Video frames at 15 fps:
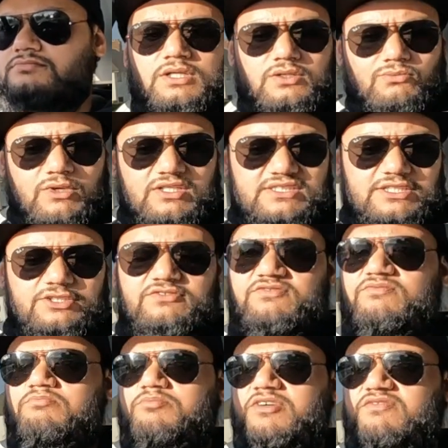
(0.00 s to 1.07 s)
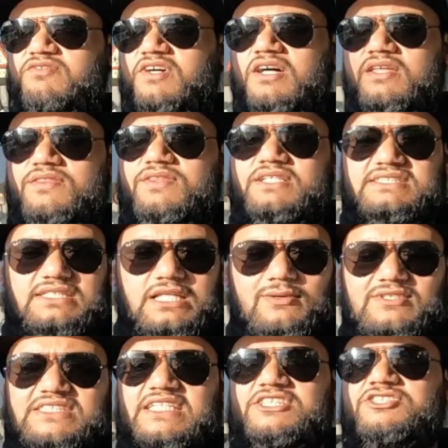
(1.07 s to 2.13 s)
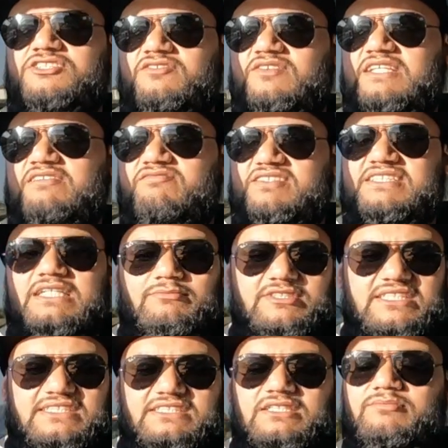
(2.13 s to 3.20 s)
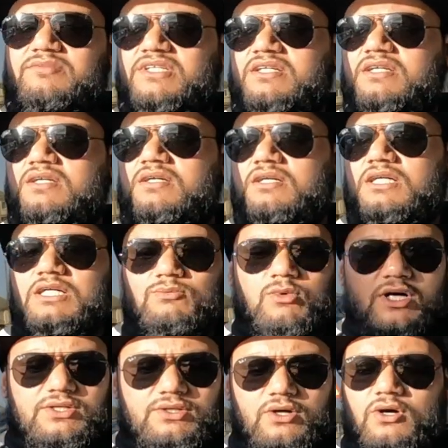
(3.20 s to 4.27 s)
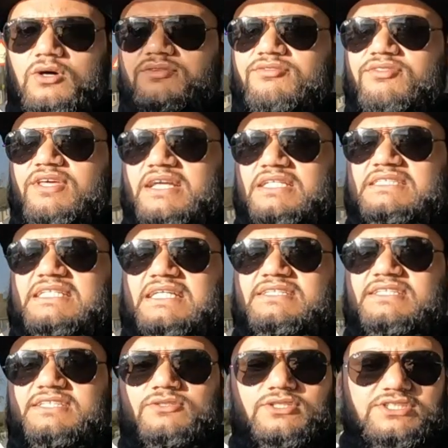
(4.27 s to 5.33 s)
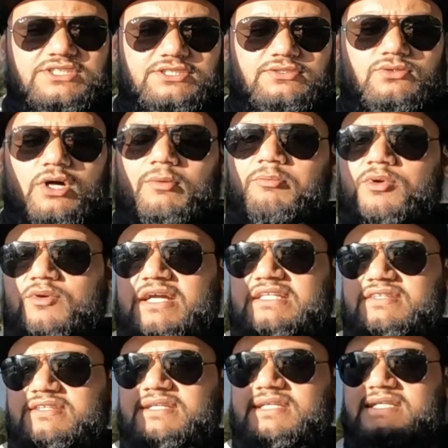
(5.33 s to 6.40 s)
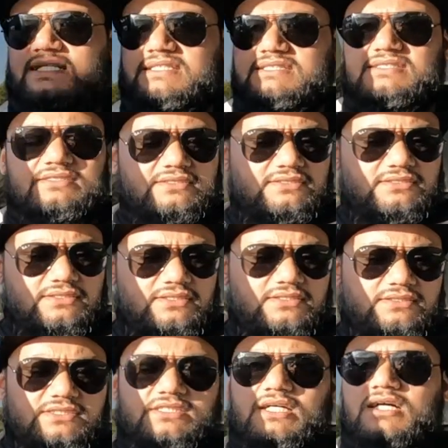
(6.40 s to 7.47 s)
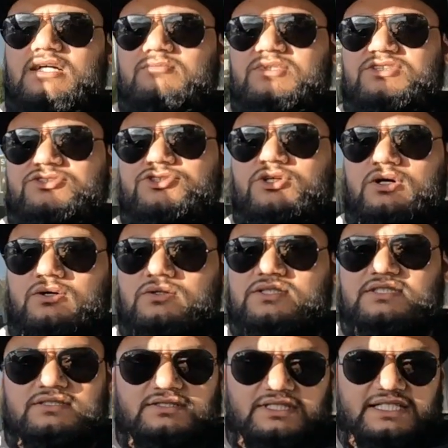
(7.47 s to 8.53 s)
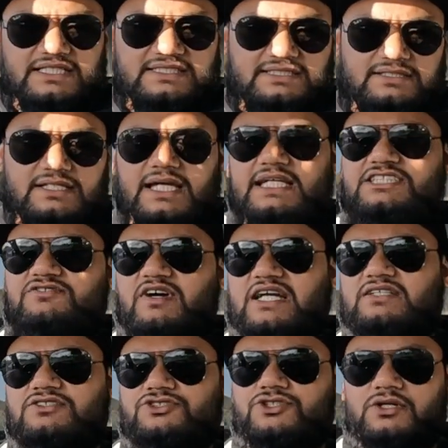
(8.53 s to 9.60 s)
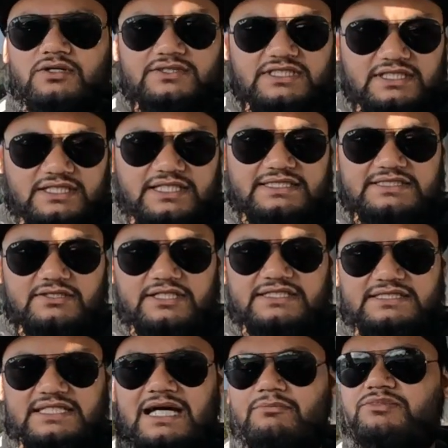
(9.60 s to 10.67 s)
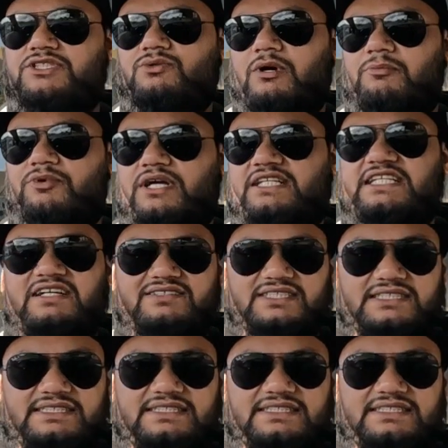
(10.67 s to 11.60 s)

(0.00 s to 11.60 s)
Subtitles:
I also do prefer this lower section of the infotainment system. One odd thing is that in order to operate these controls, these HVAC controls, it's not a tap to operate, you have to